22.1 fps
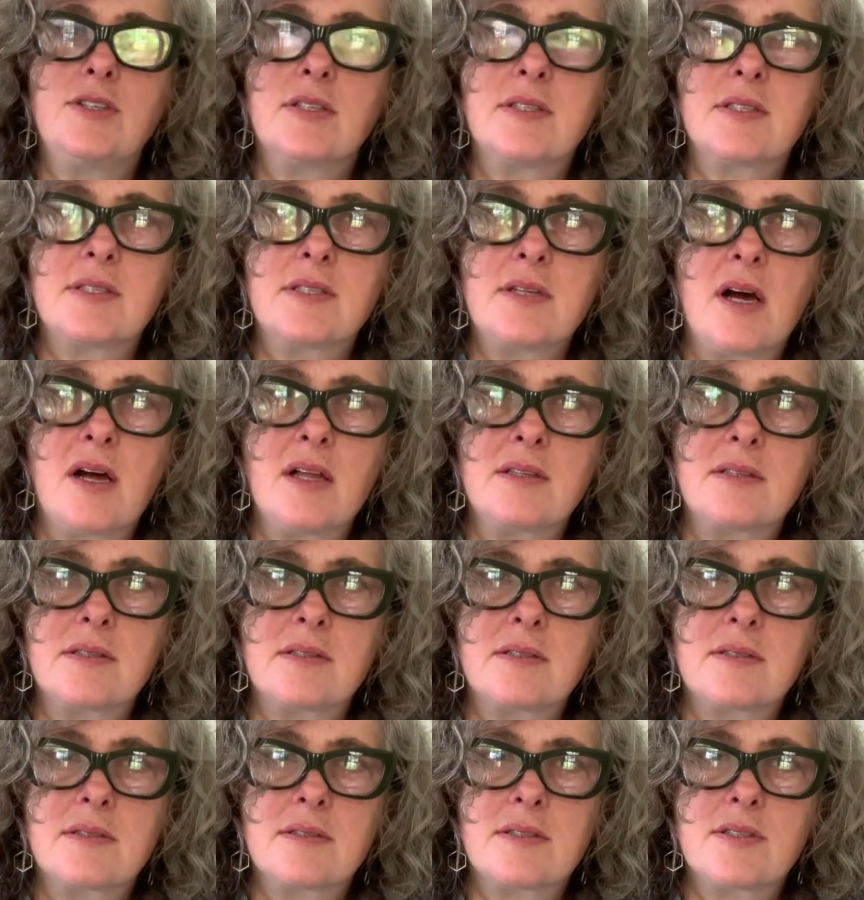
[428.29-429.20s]
It's not
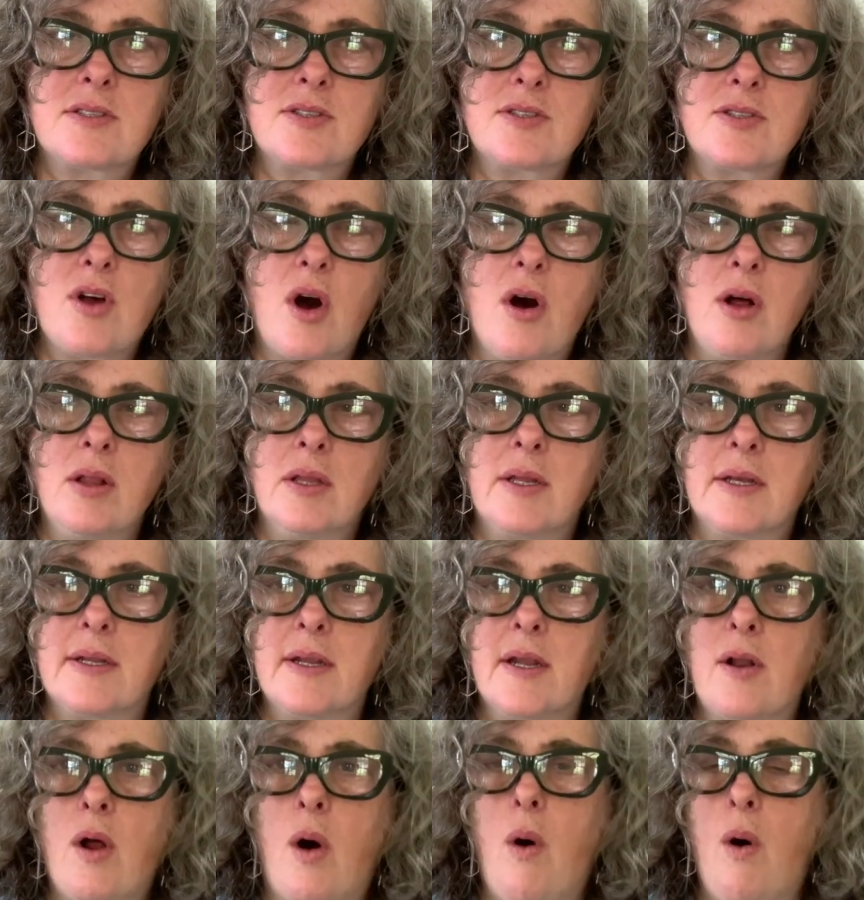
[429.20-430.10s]
solid
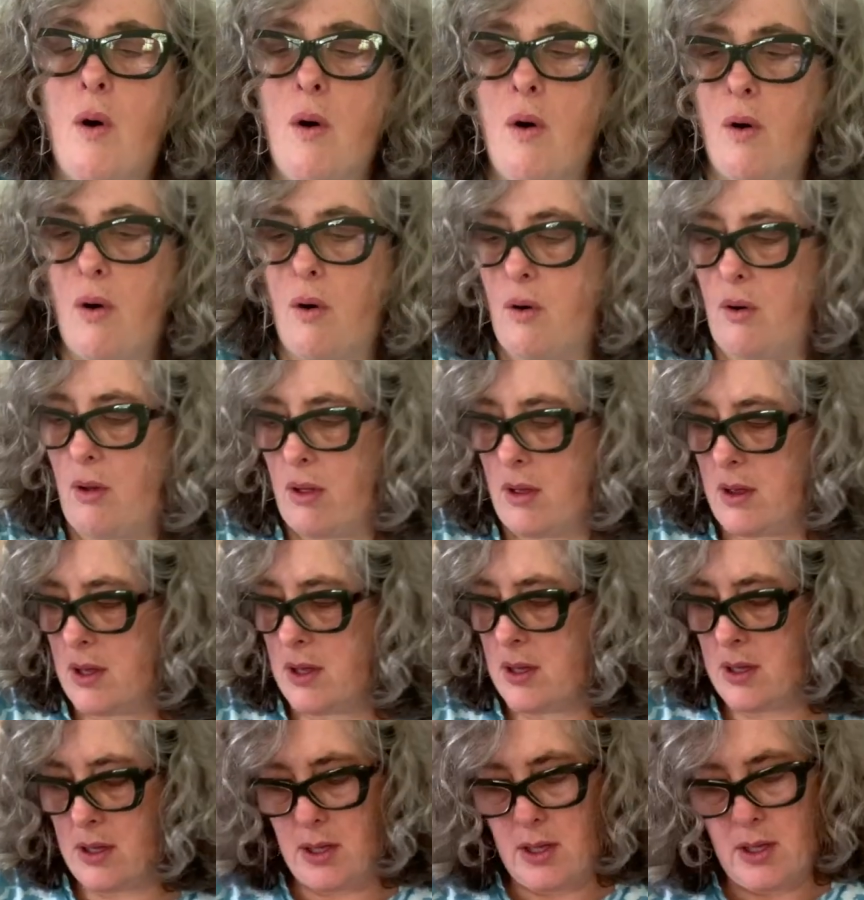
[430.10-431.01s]
at all.
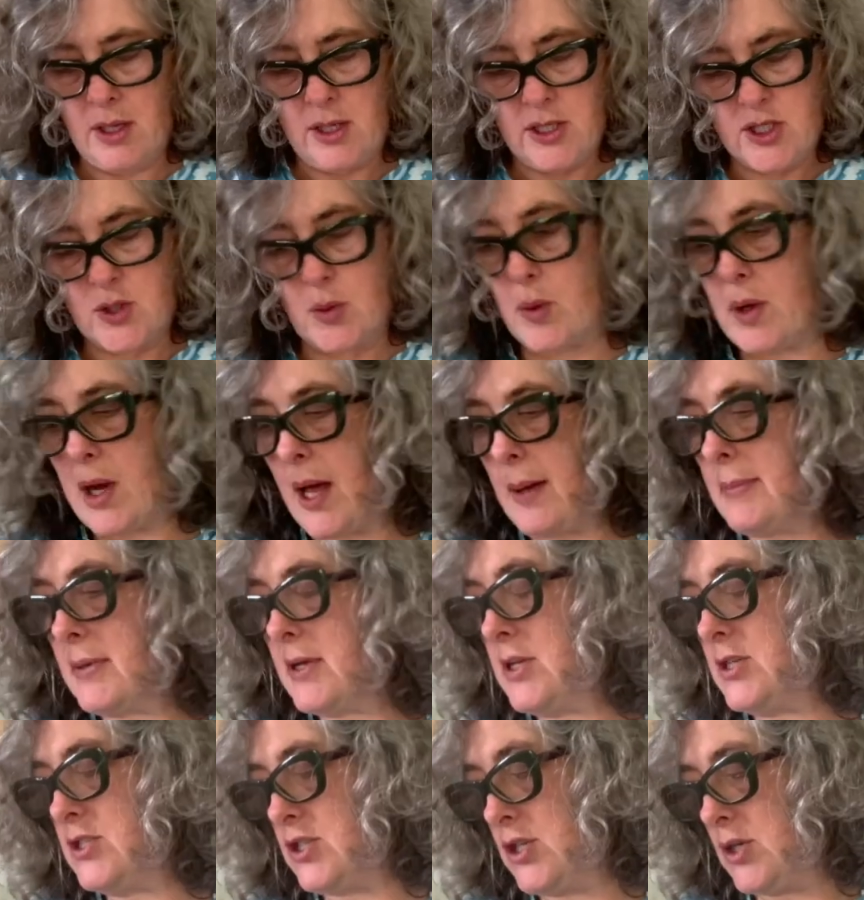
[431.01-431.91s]
So what I'm
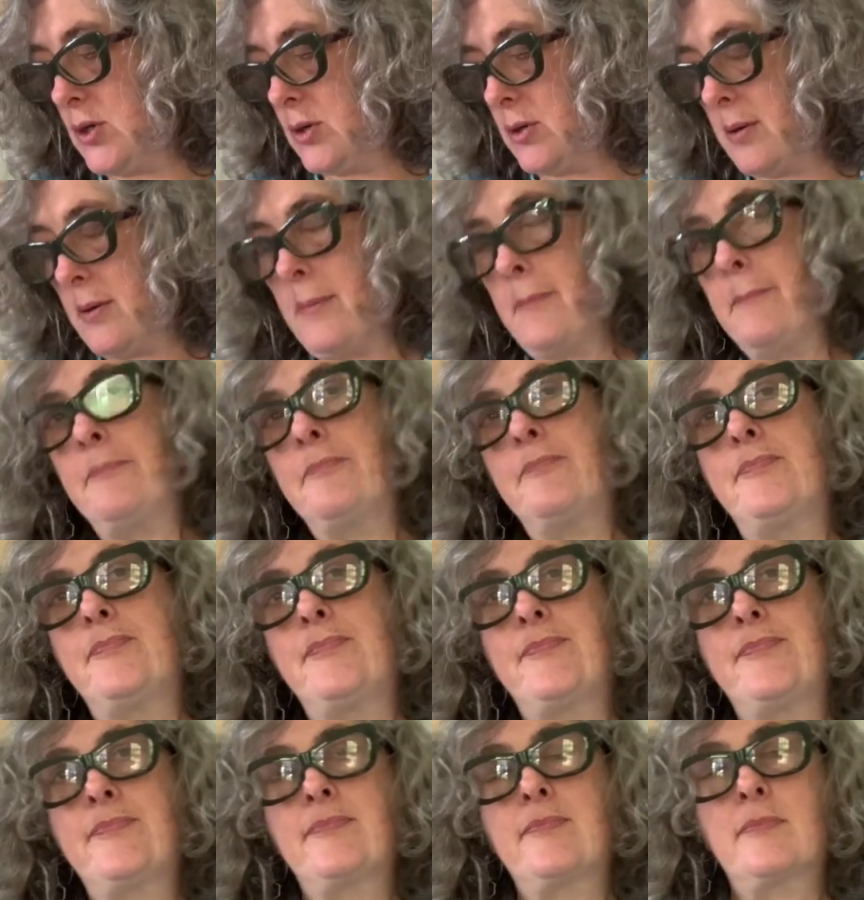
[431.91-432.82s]
gonna do
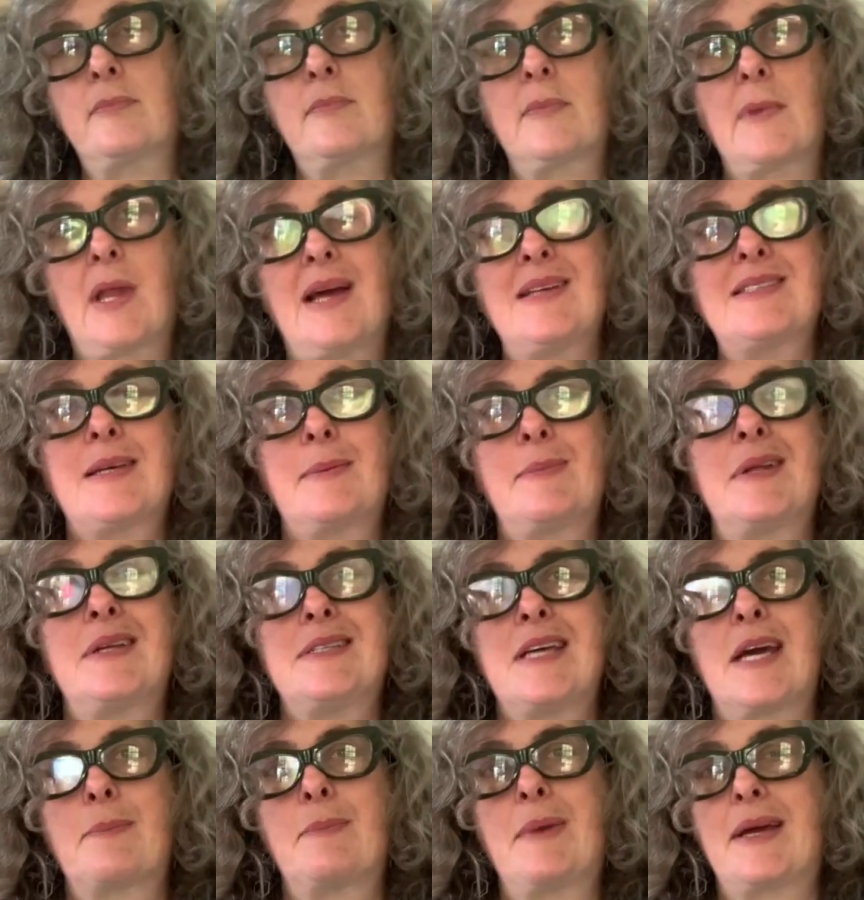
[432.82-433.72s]
is I'm gonna
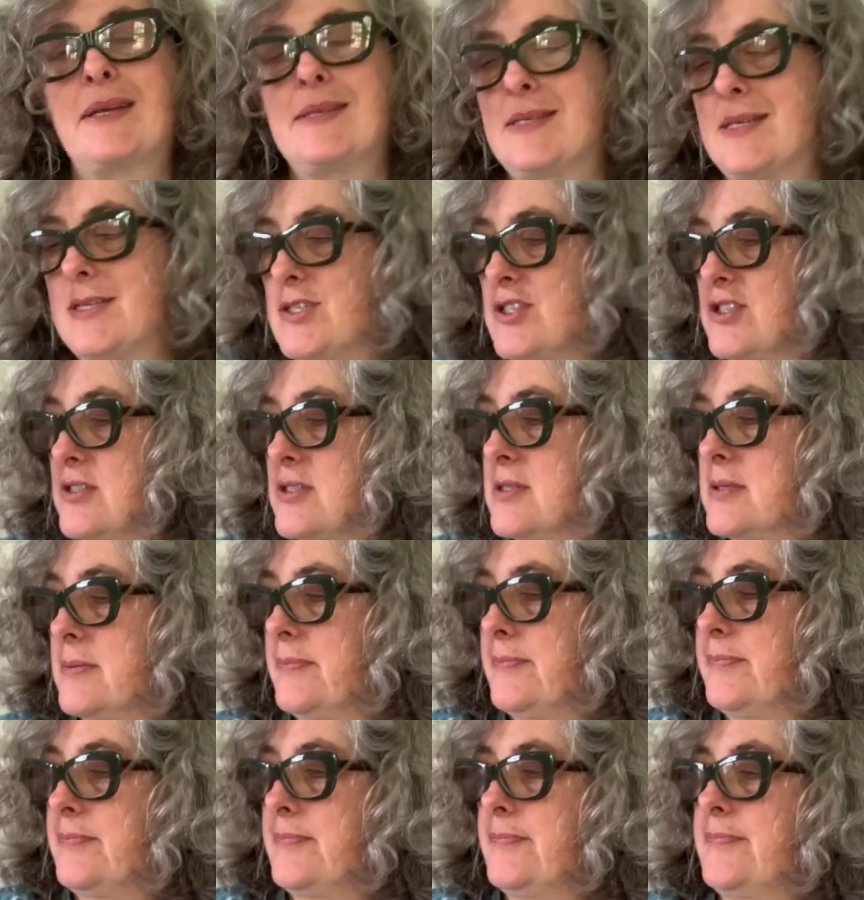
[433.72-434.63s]
take my scissors
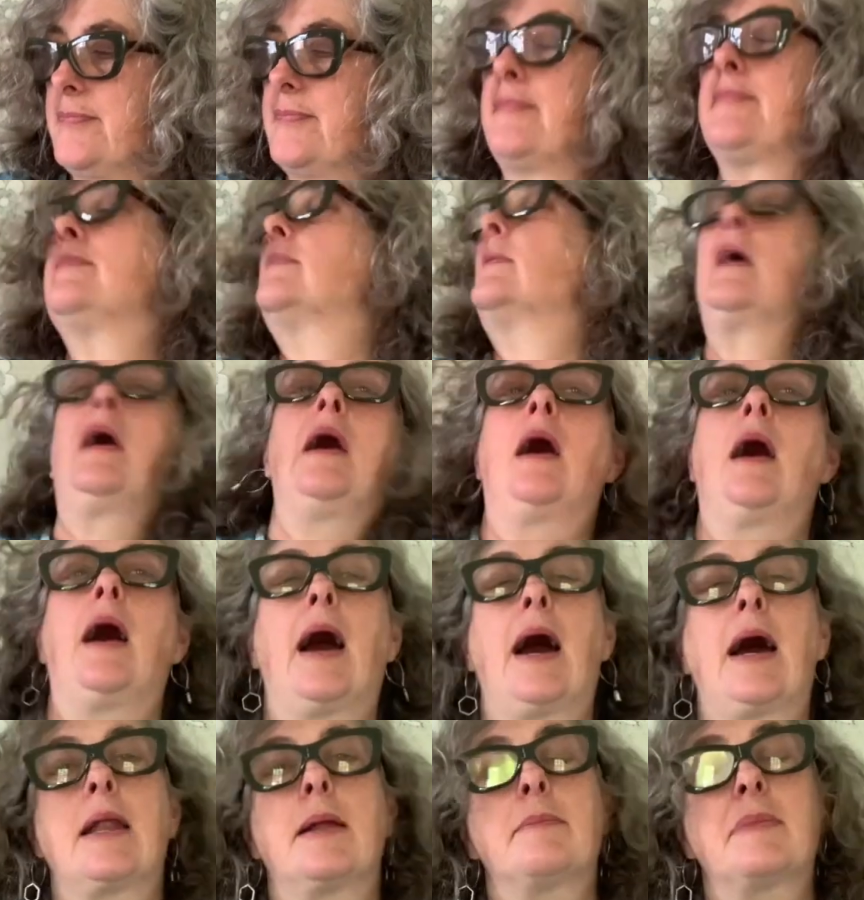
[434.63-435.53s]

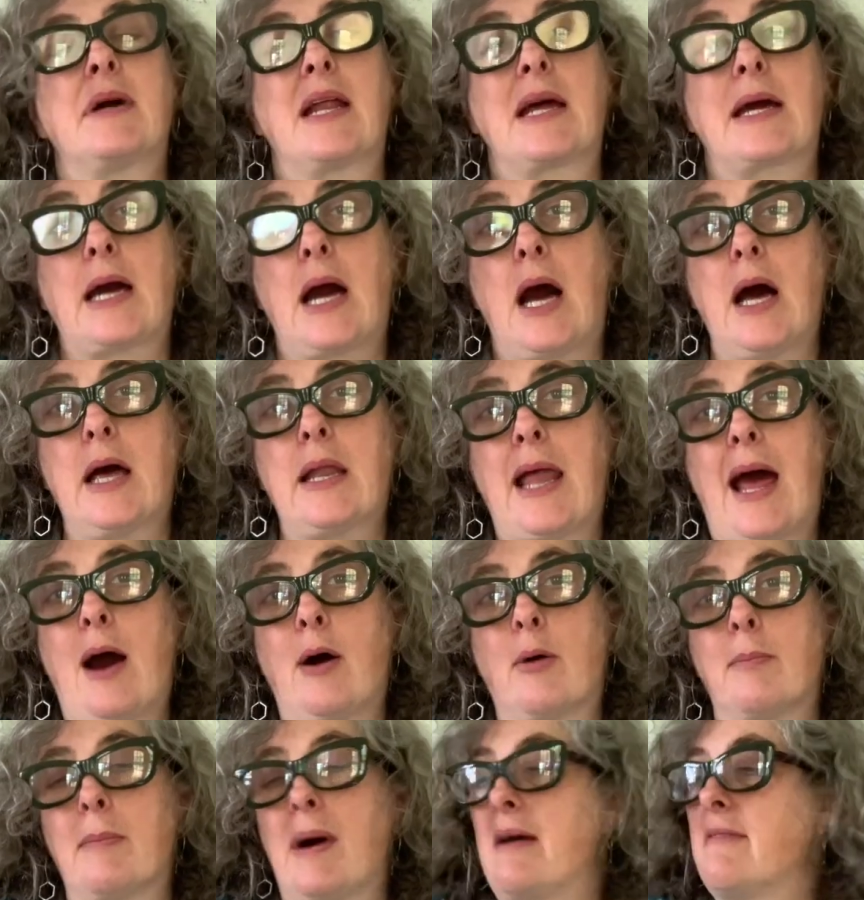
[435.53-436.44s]
and I'm gonna cut
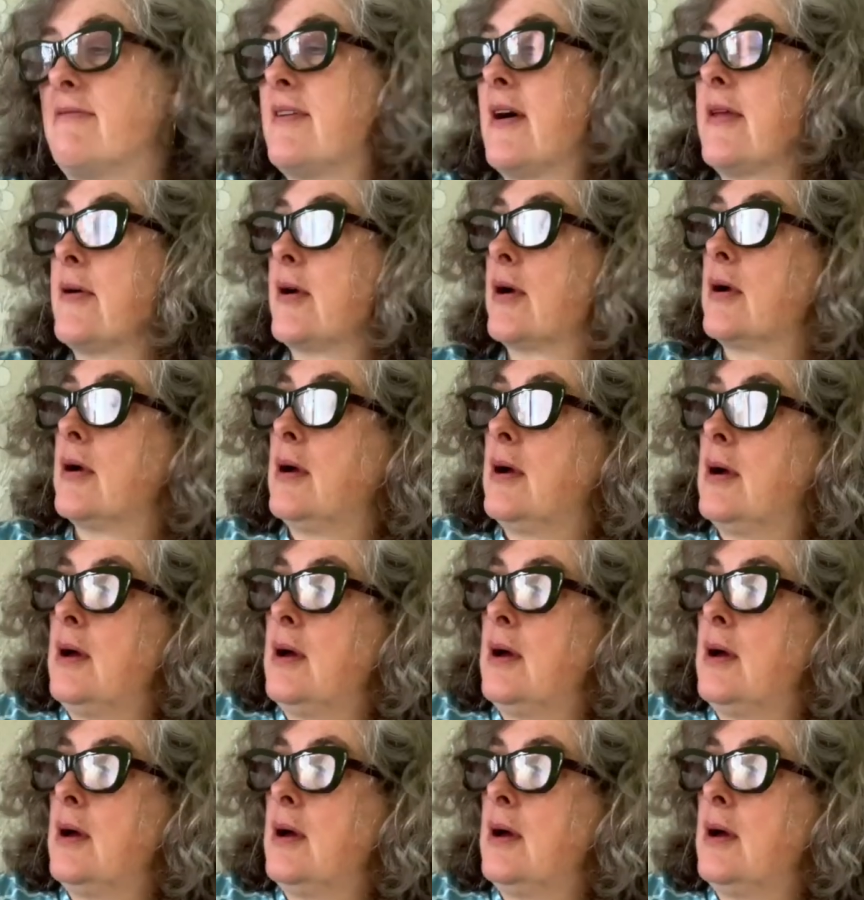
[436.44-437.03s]
out my feather.